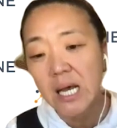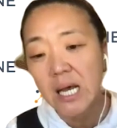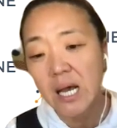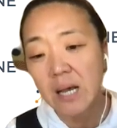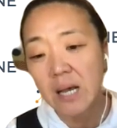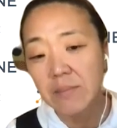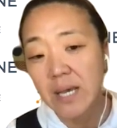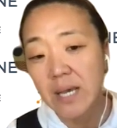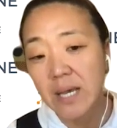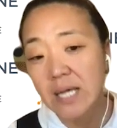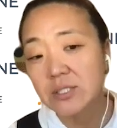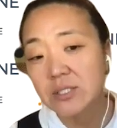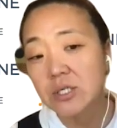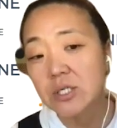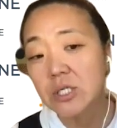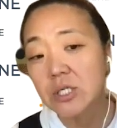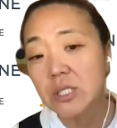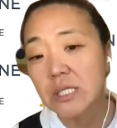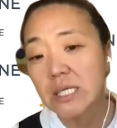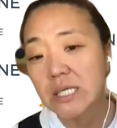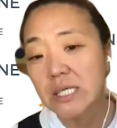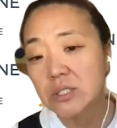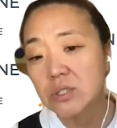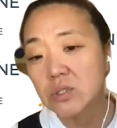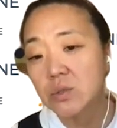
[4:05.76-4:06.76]
as
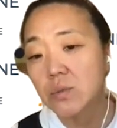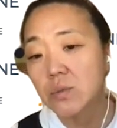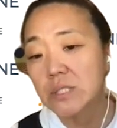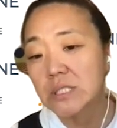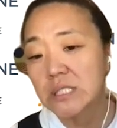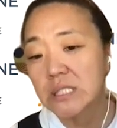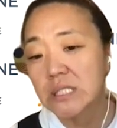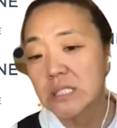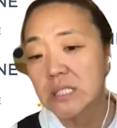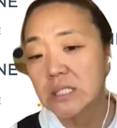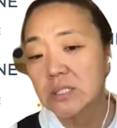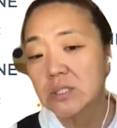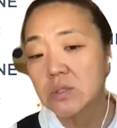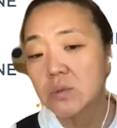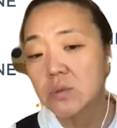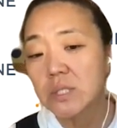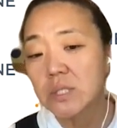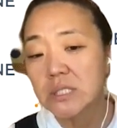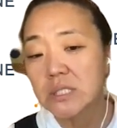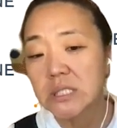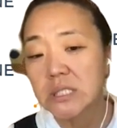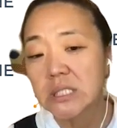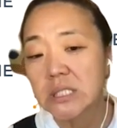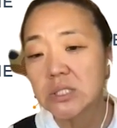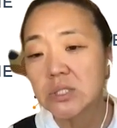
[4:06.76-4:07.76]
early as
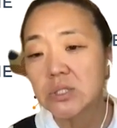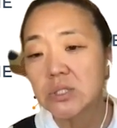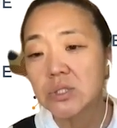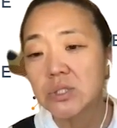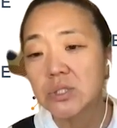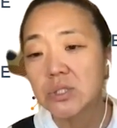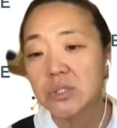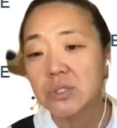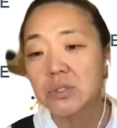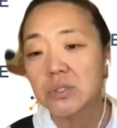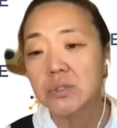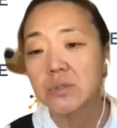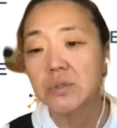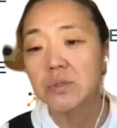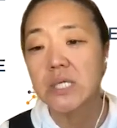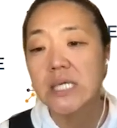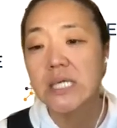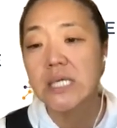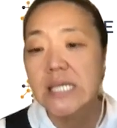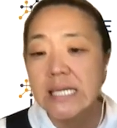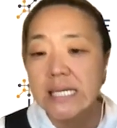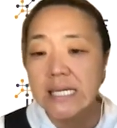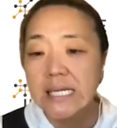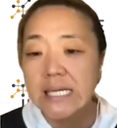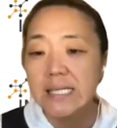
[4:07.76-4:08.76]
2022.
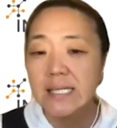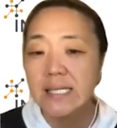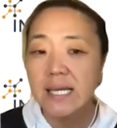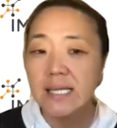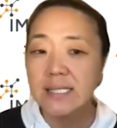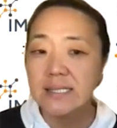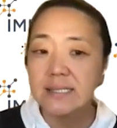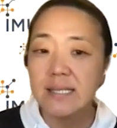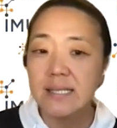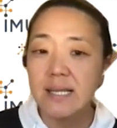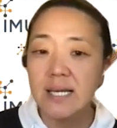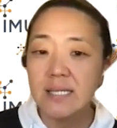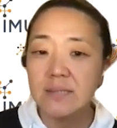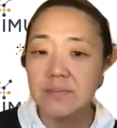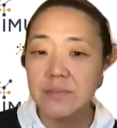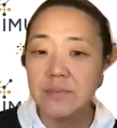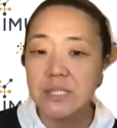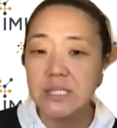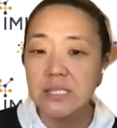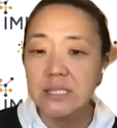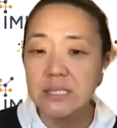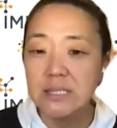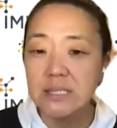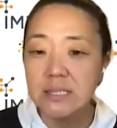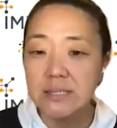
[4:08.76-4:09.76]
Next slide,
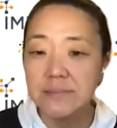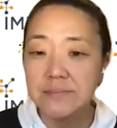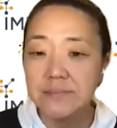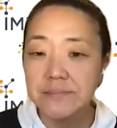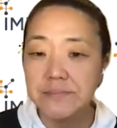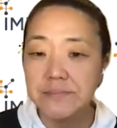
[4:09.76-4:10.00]
please.